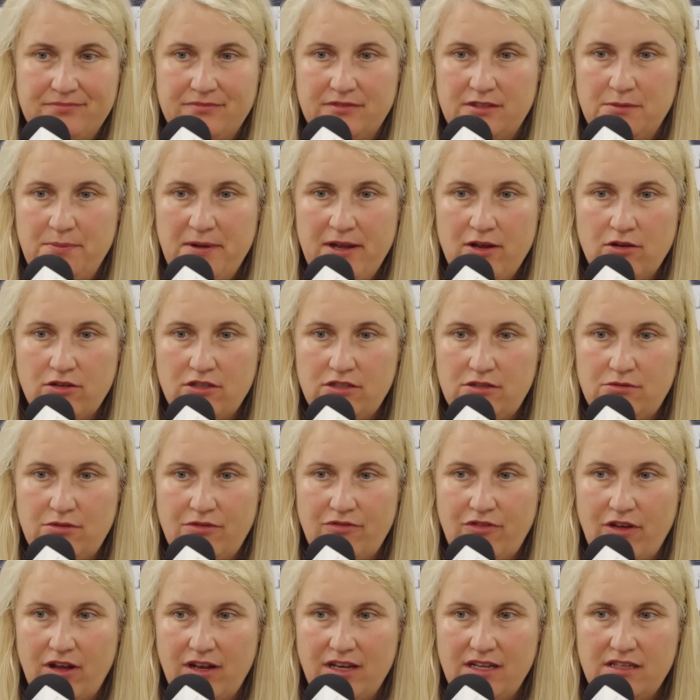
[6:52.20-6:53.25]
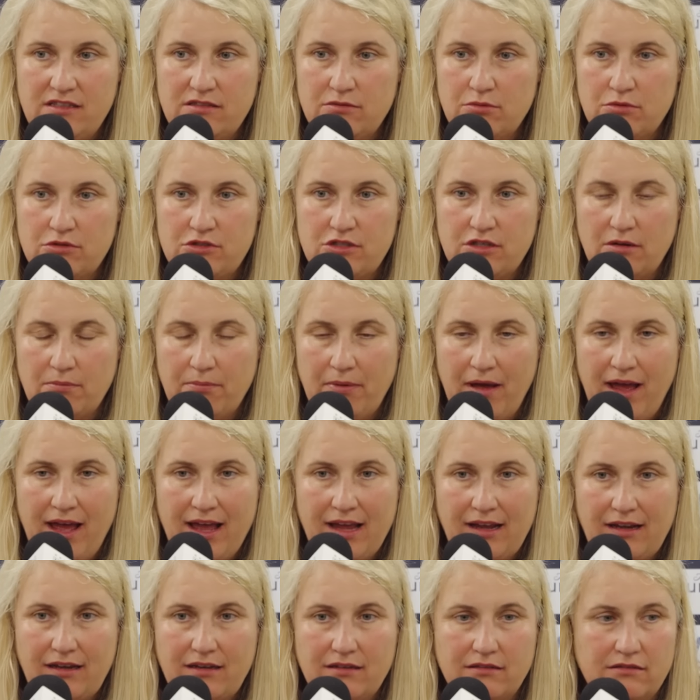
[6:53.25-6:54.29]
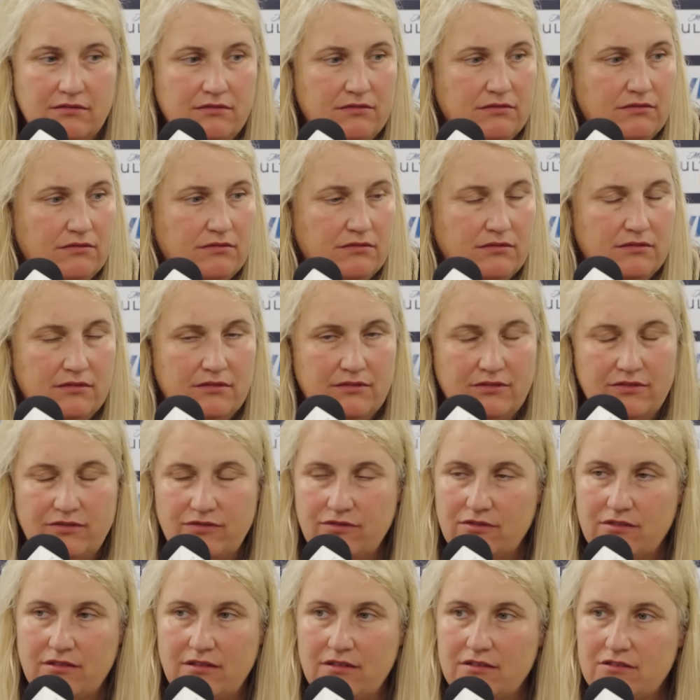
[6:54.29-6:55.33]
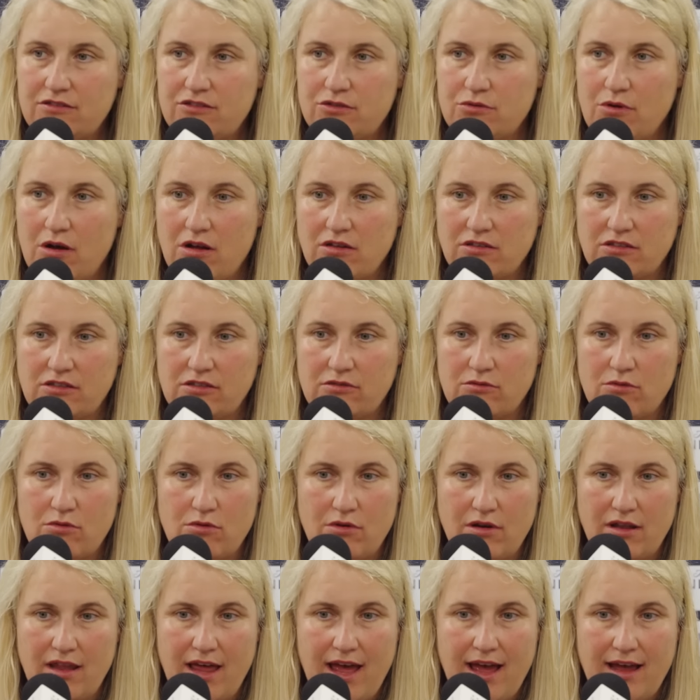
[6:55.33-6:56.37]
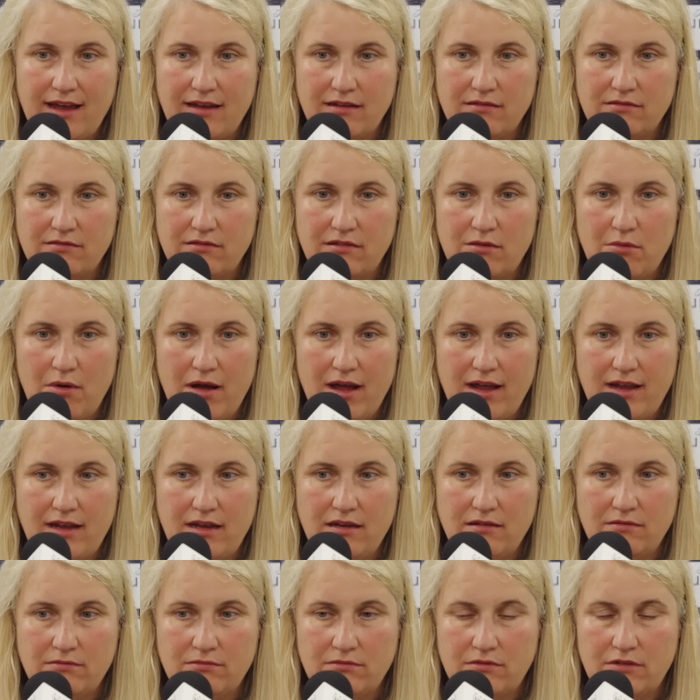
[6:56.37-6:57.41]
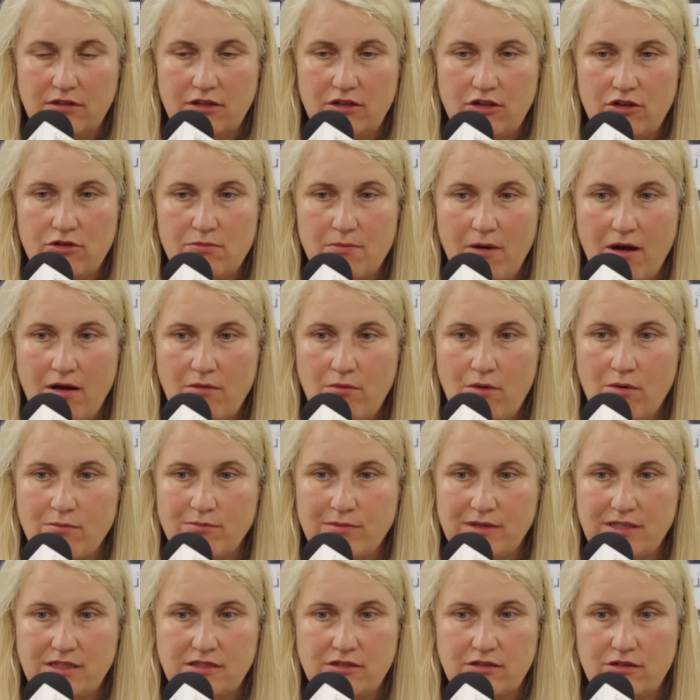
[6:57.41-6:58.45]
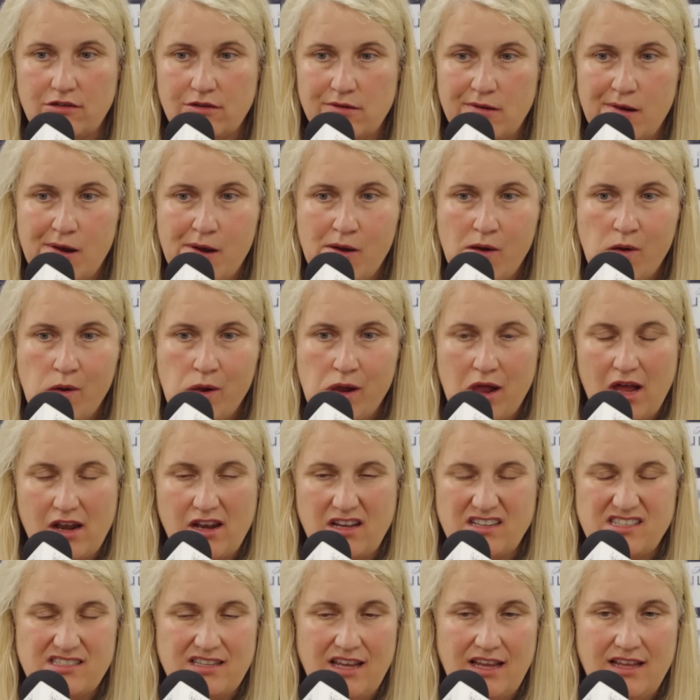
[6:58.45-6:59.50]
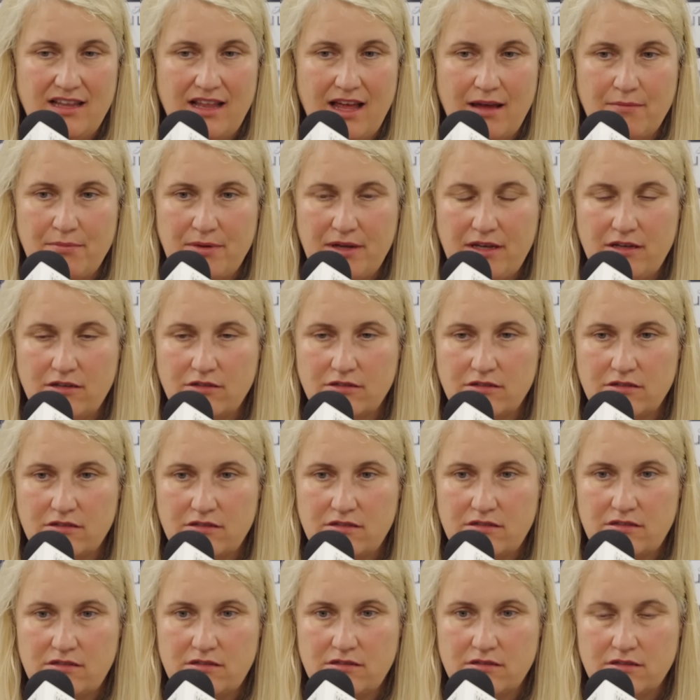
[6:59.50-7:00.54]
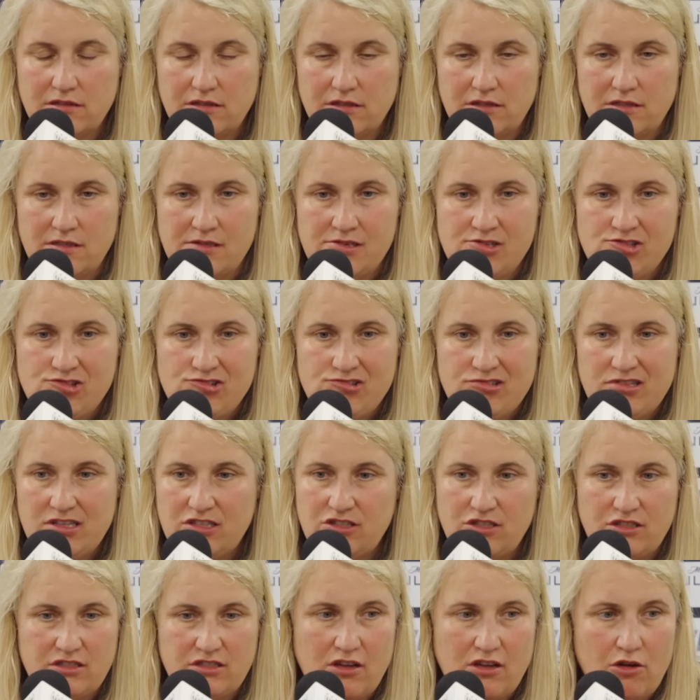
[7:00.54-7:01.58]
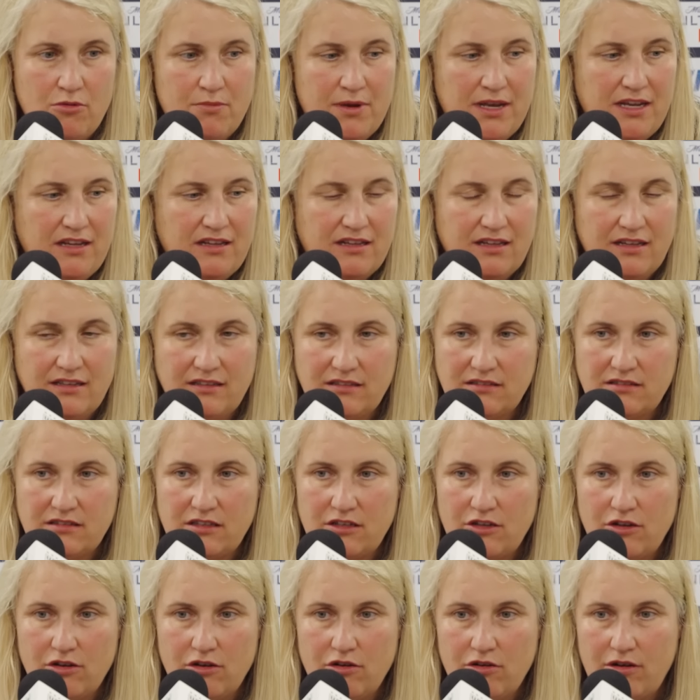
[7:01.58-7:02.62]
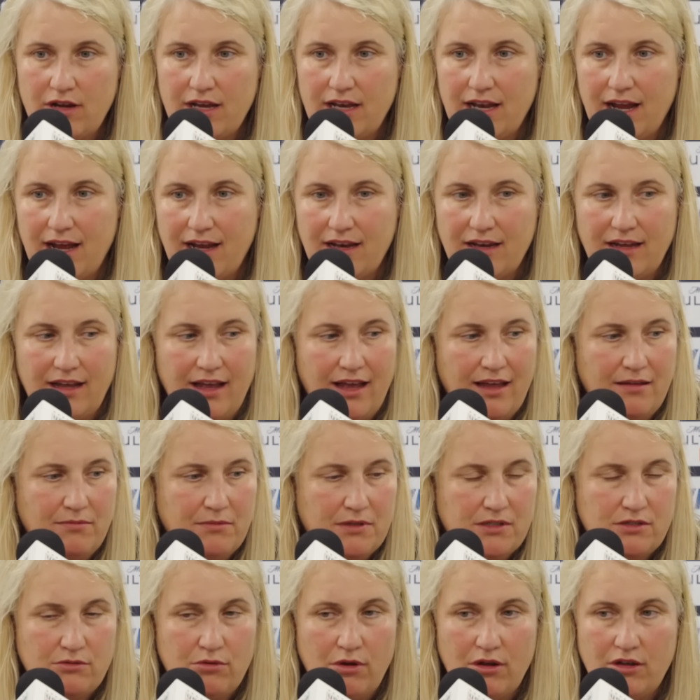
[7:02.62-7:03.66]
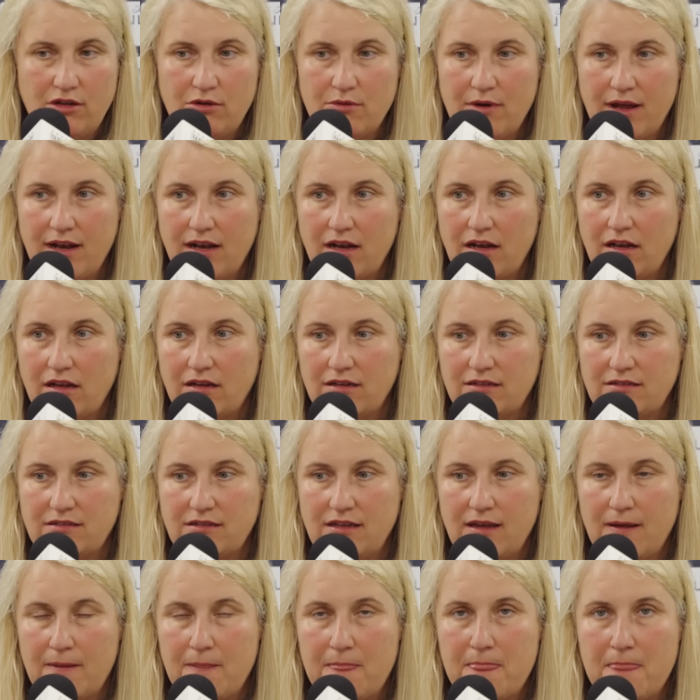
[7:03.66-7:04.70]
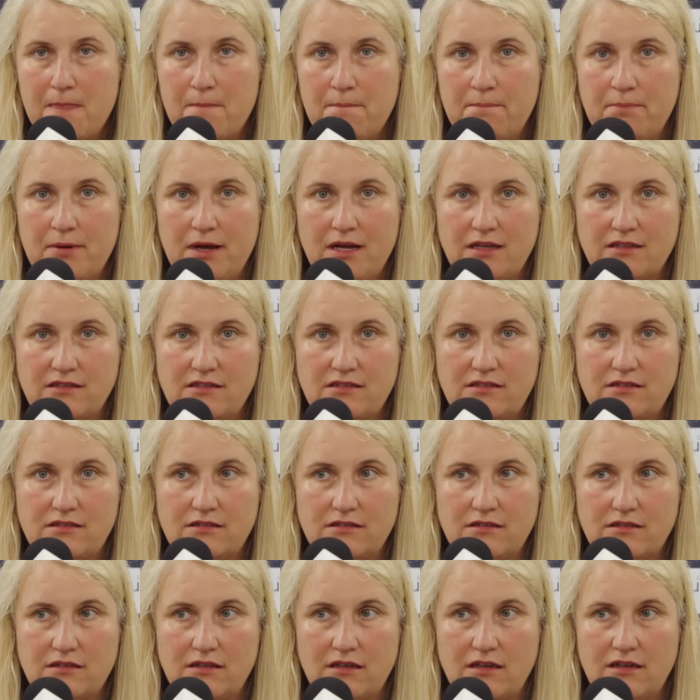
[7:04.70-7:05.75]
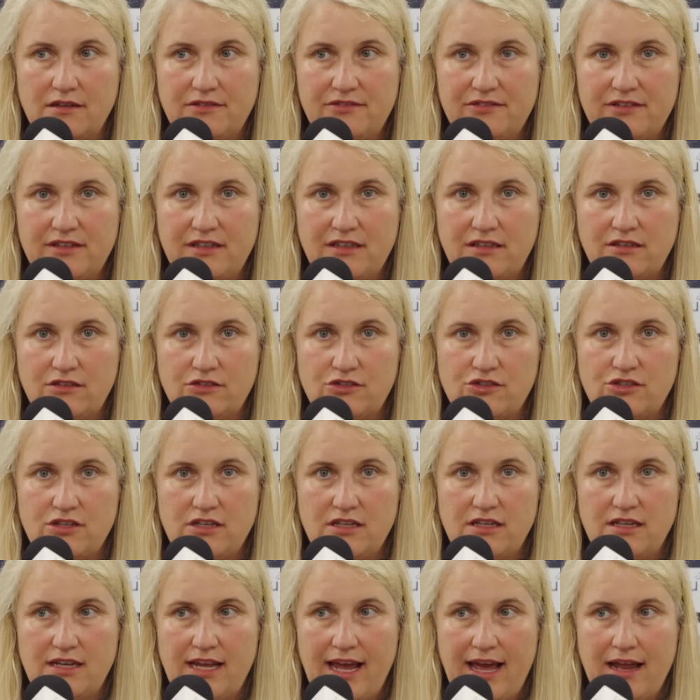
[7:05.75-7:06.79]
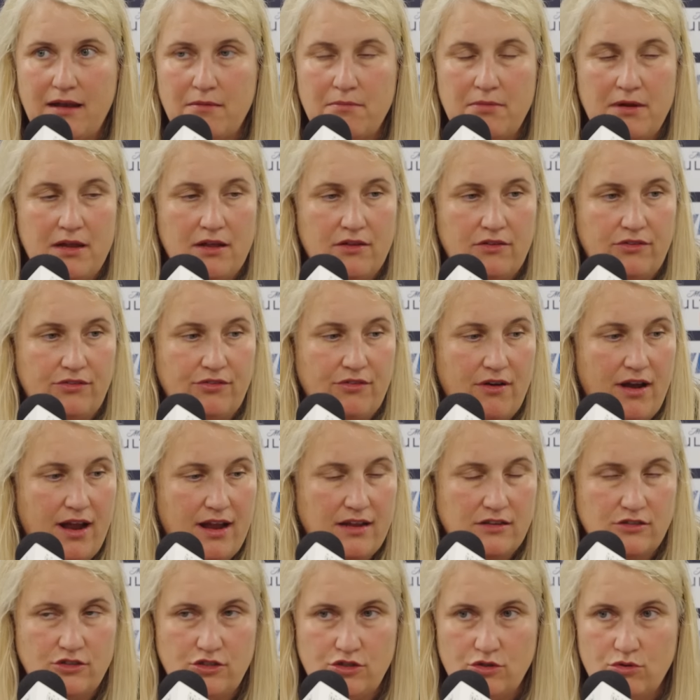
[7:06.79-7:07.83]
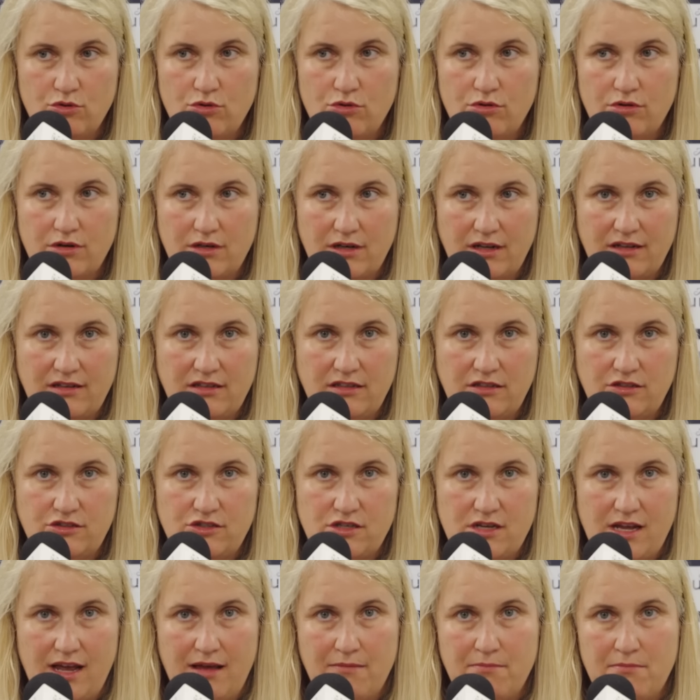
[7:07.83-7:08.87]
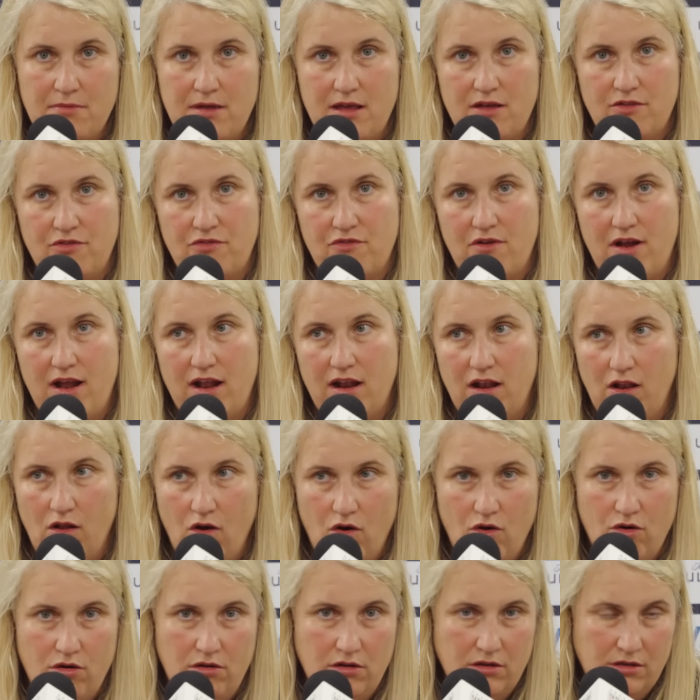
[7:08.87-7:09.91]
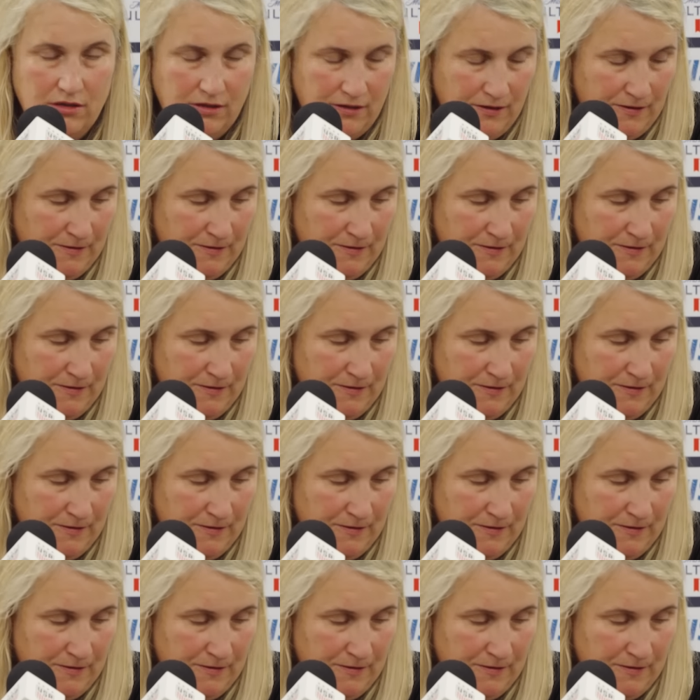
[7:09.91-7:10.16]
To be honest with you, I need to watch it back to answer all of that the way that you might want me to. And I say that because there's so many things that you're looking at in a game. That's why you analyse it. But I think she can be a threat short, and I think she can be a threat long.